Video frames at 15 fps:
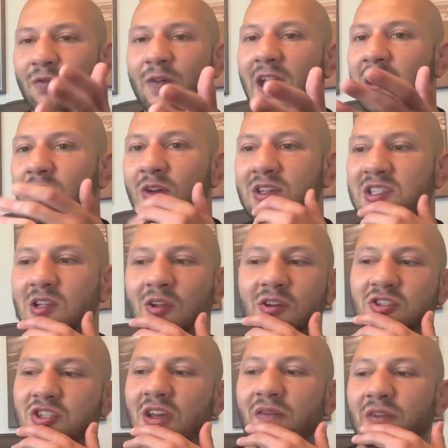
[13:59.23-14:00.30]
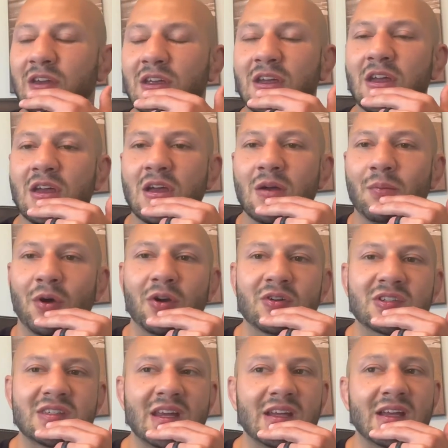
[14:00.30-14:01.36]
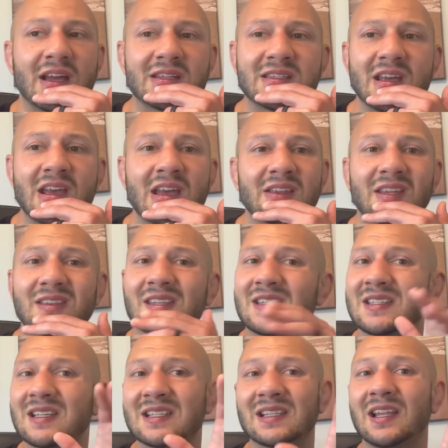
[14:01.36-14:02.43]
fat loss longevity. But understand, guys, that this is